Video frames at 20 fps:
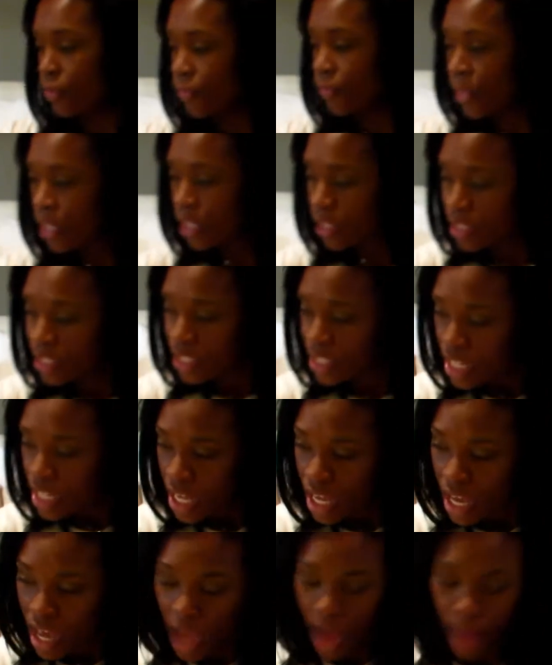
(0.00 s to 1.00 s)
first,
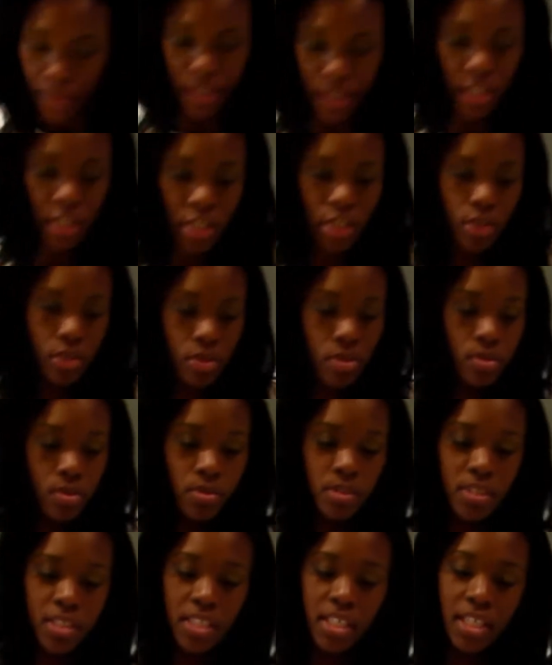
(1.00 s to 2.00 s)
I'm going to
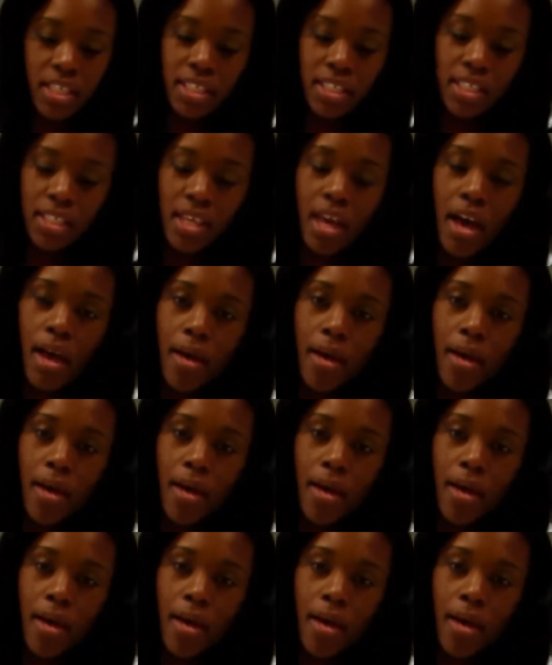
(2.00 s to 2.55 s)
use this